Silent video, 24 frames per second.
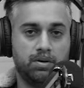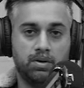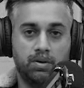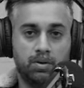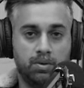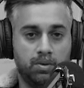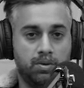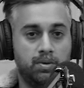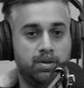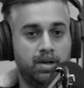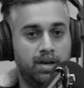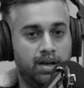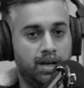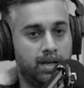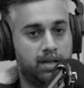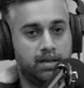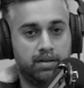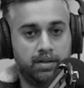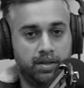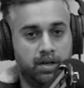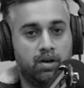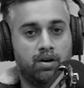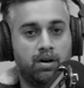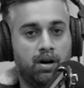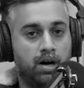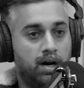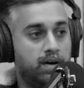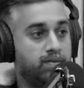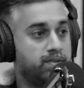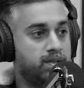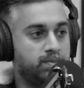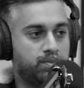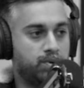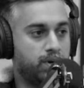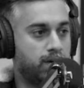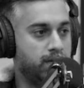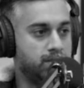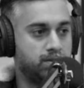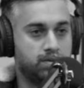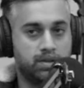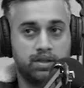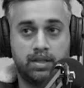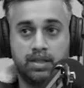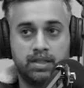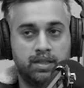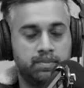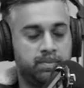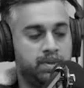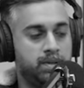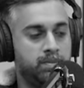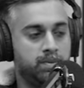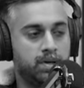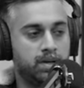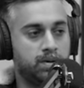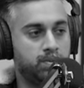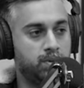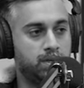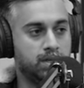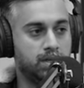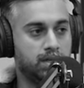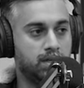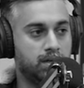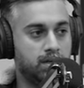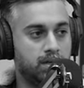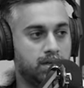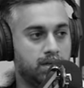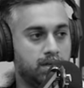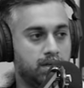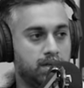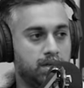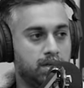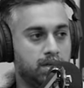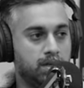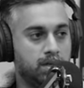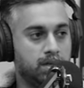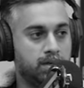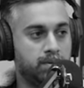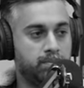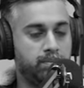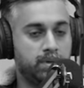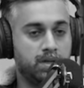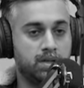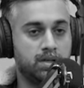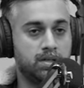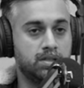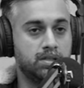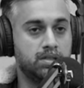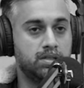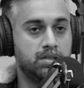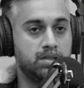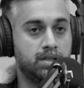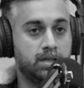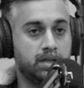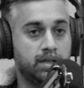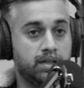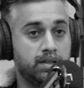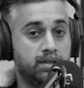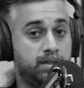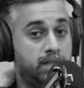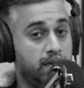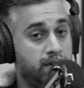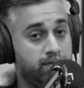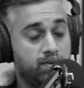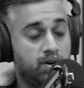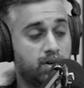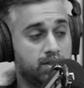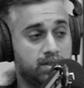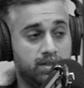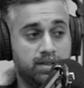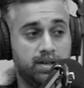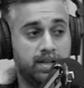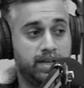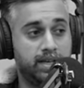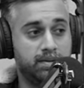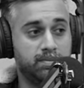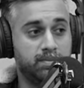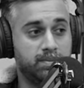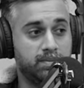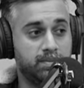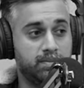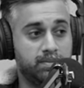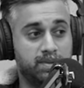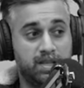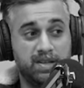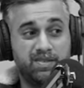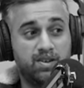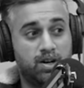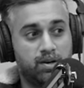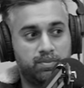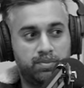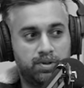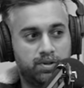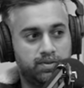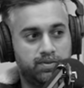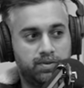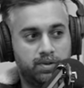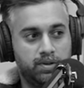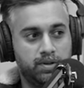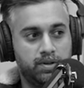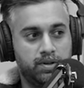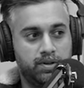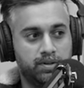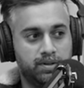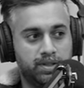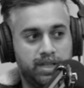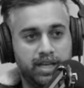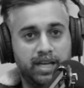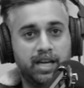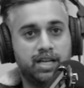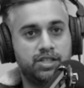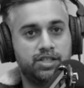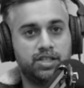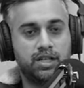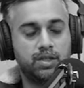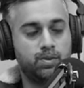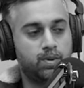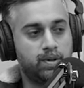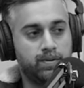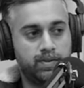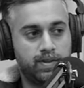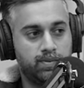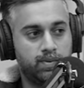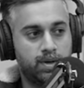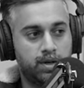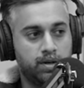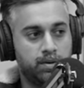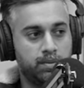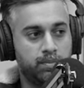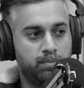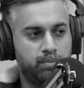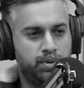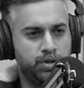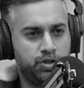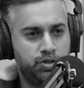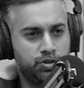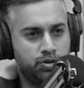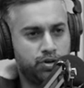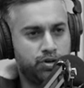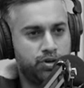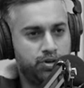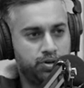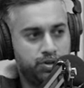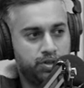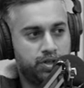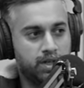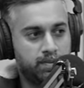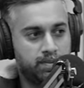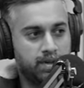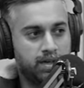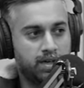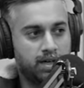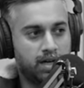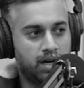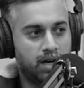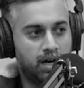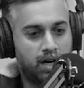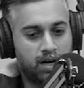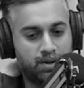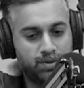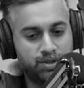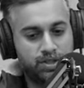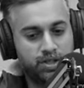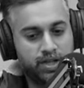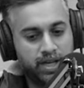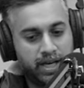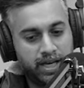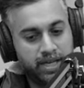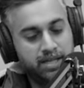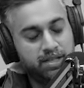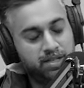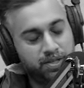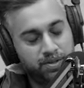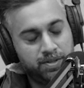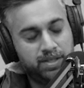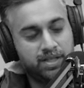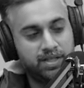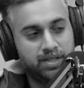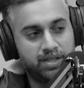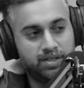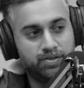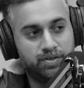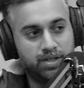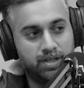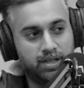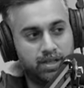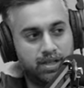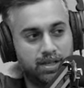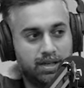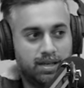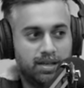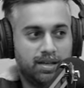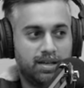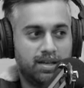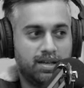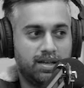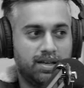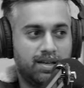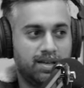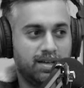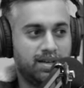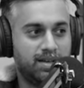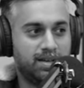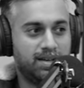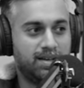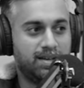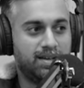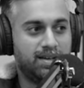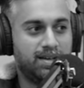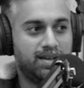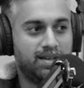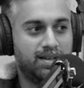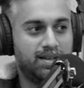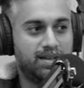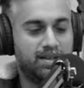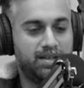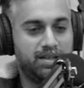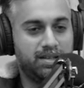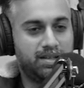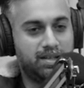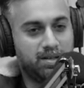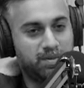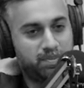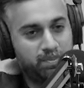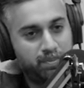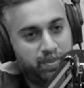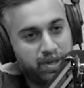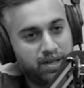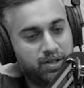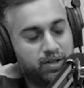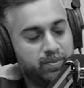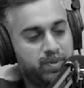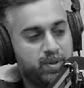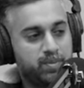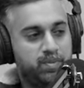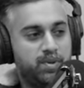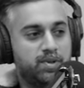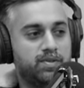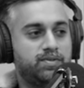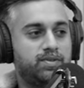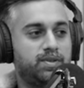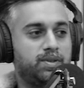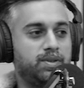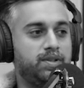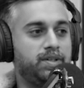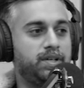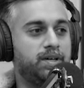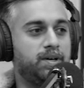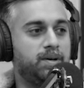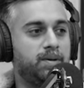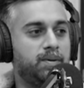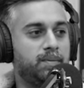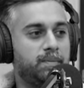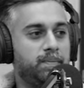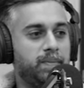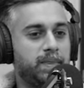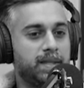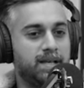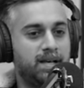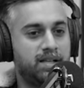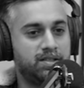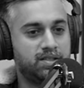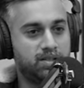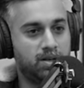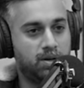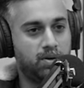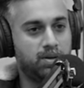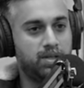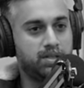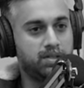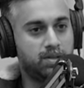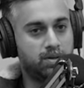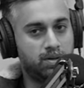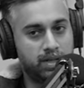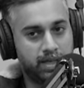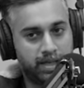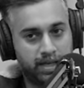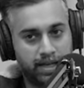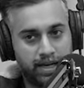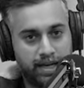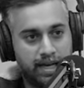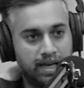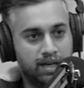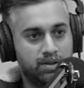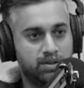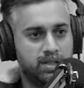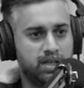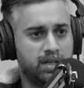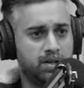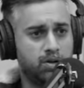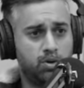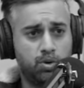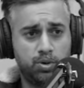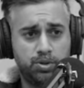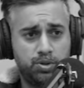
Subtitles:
Or, you know, half the price that other people are working. Because they've got the name, they've got a portfolio, they can charge whatever they want. But you're a newcomer. How would you get into the industry? You know, you got to build up your portfolio and slowly, slowly get it out there.